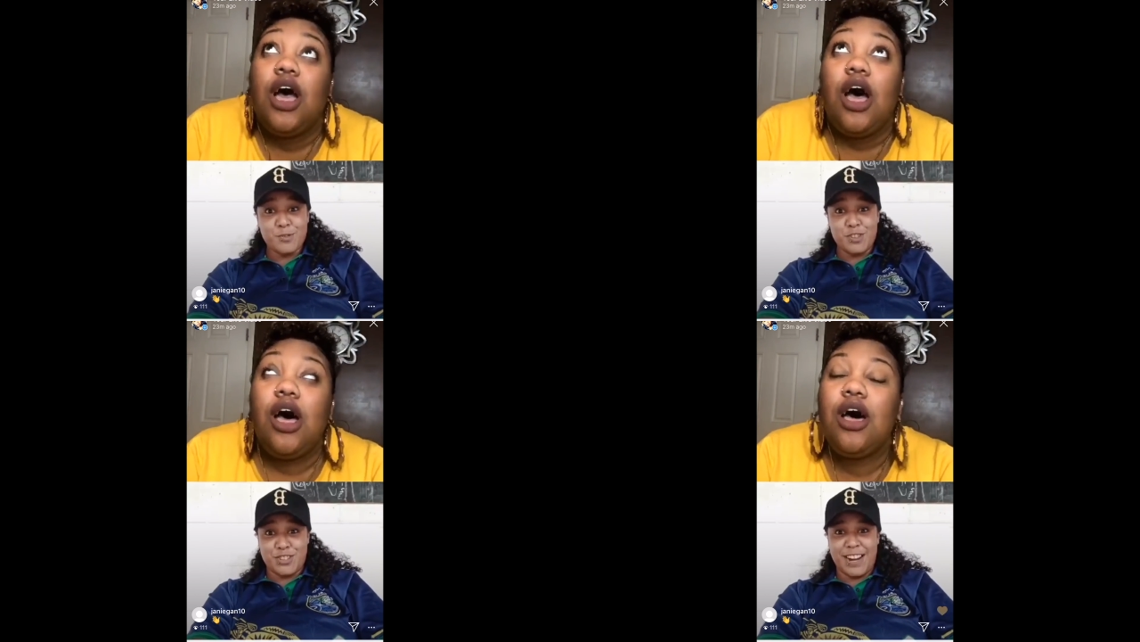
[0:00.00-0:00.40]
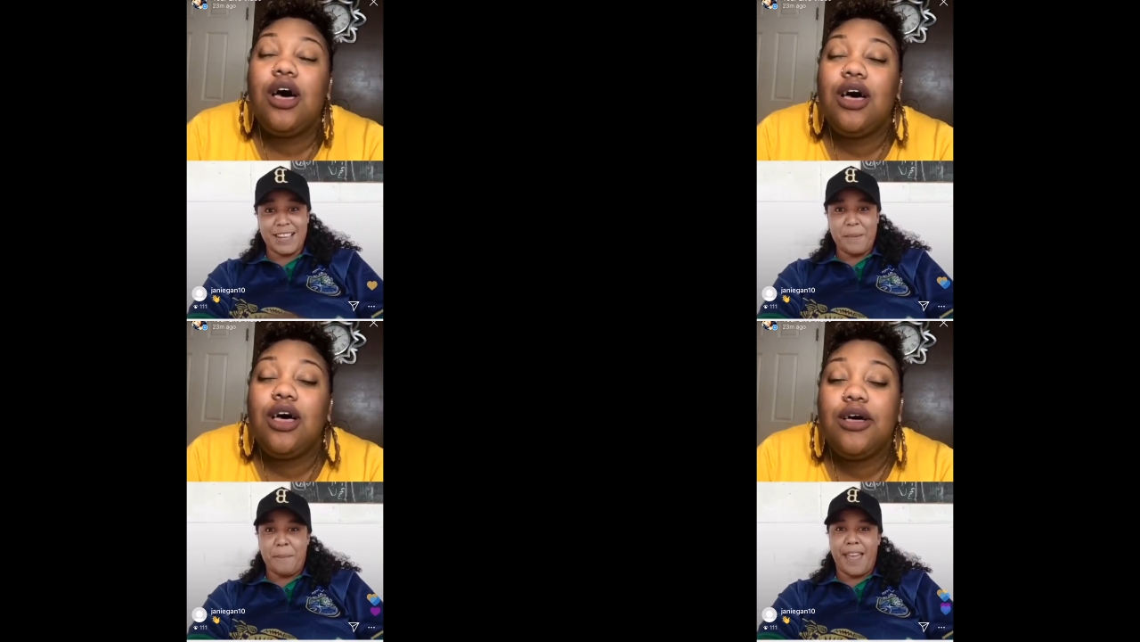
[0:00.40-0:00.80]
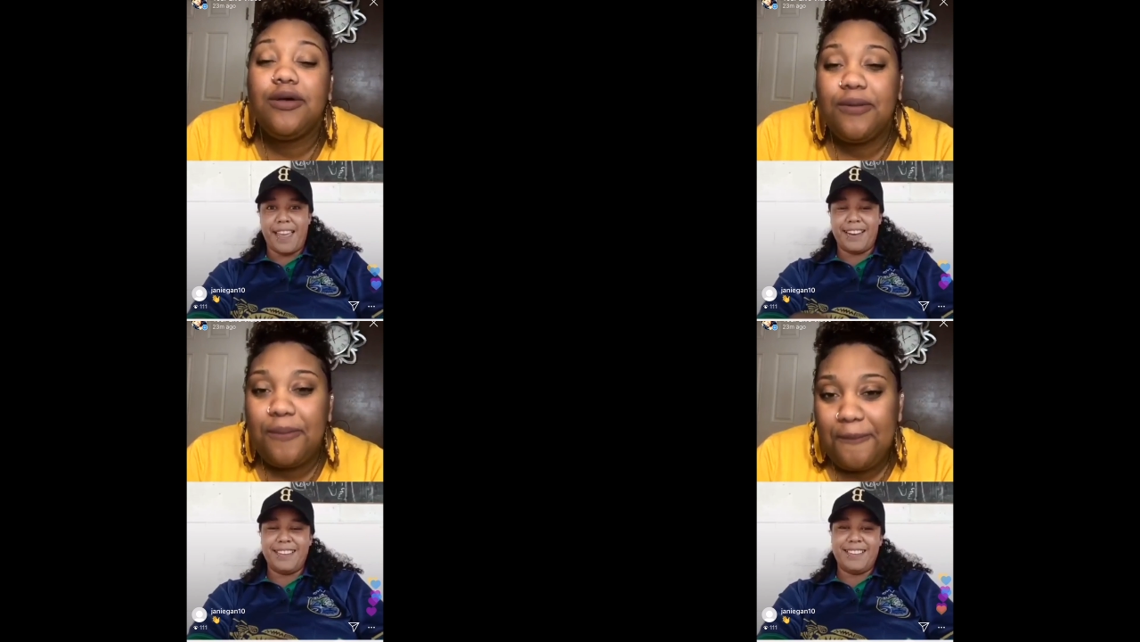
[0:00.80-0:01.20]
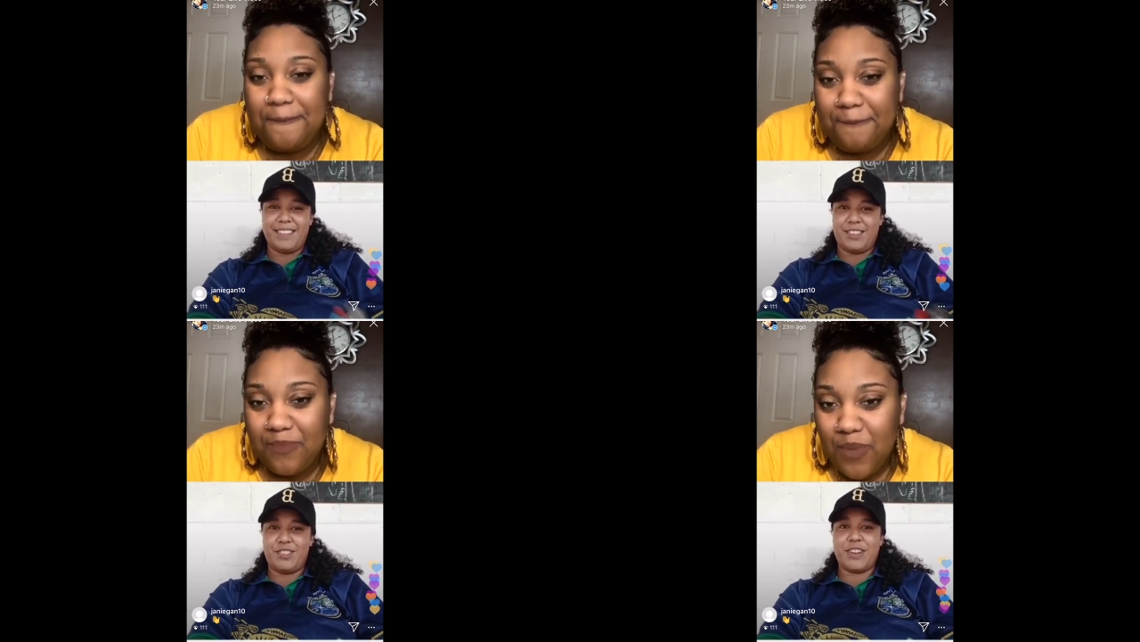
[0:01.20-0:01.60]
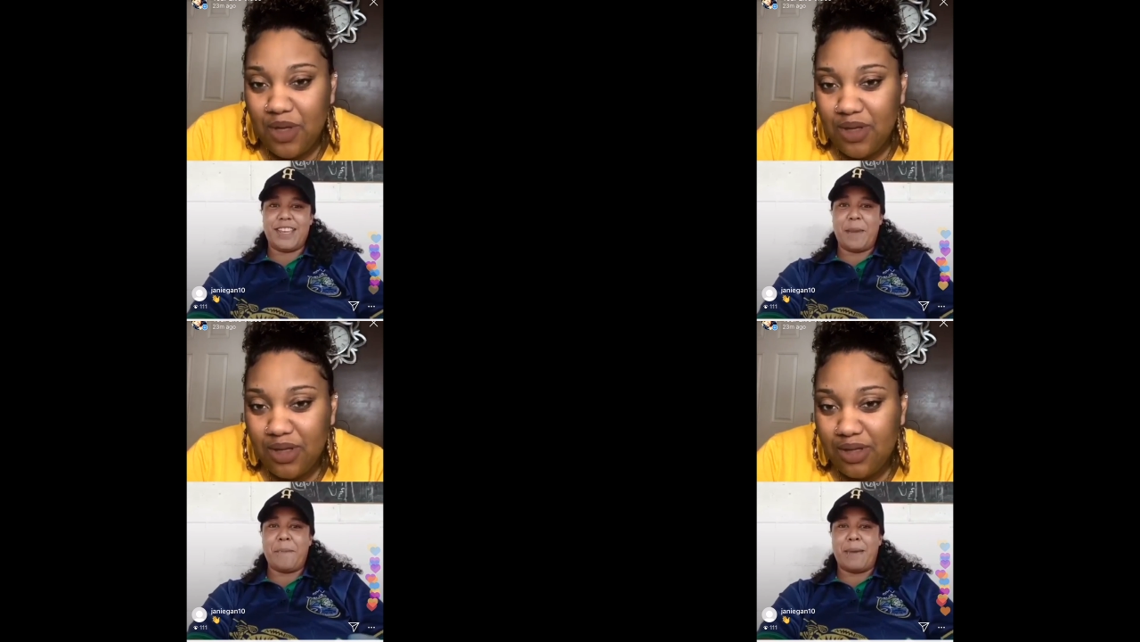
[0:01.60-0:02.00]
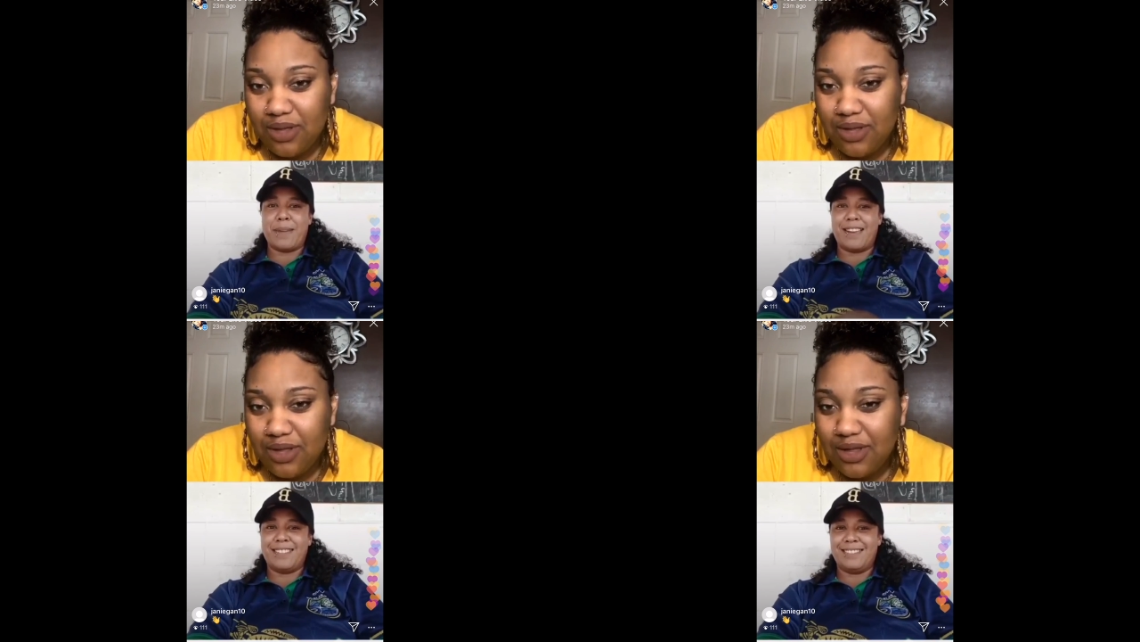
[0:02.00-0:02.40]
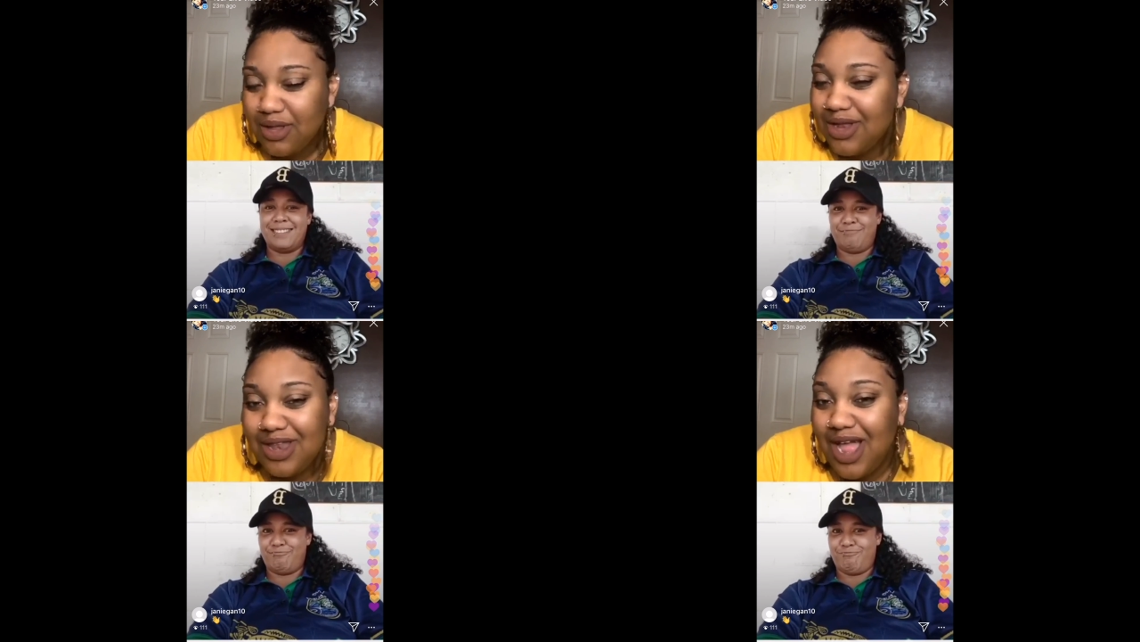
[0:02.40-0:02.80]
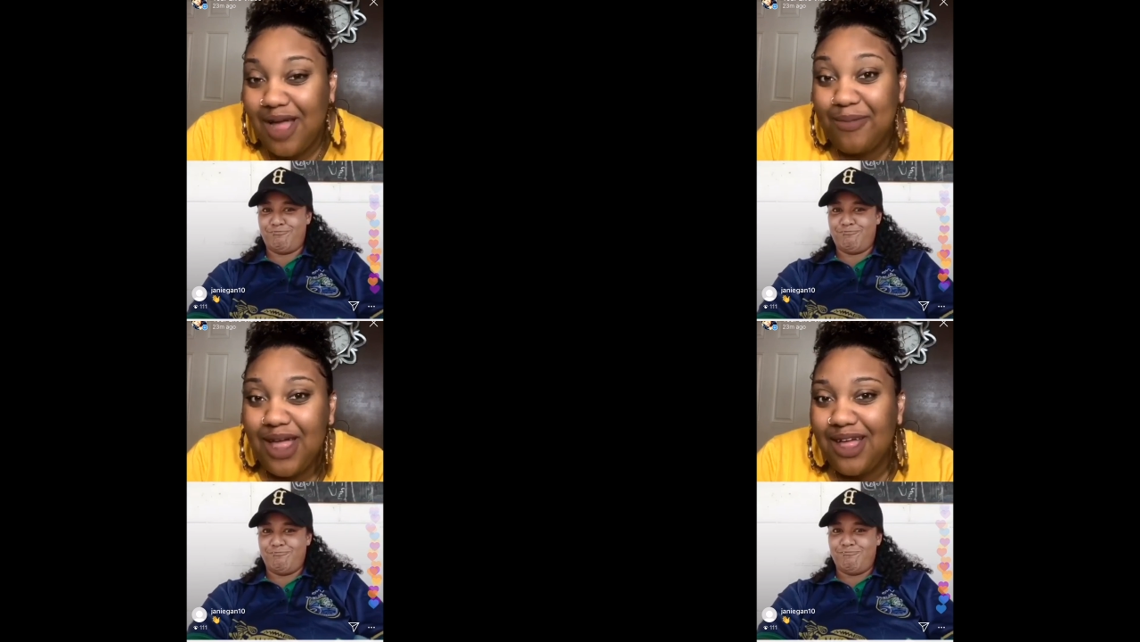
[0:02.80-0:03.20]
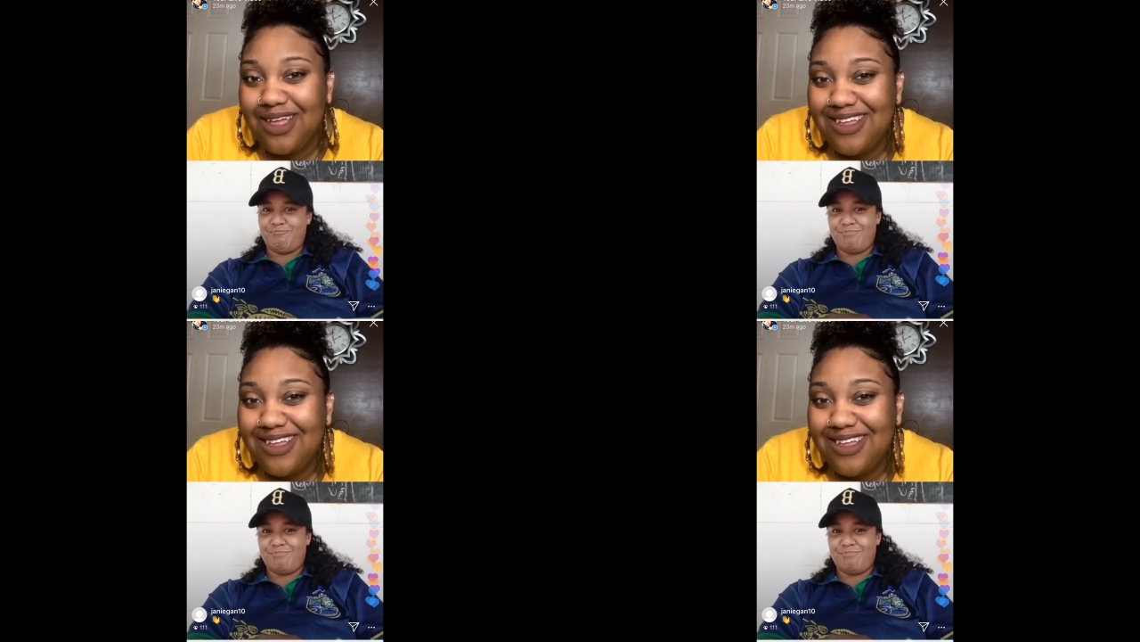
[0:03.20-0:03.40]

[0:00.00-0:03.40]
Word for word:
Speaker 1: Trying to get mad? You trying to get mad, bad? No, I'm not.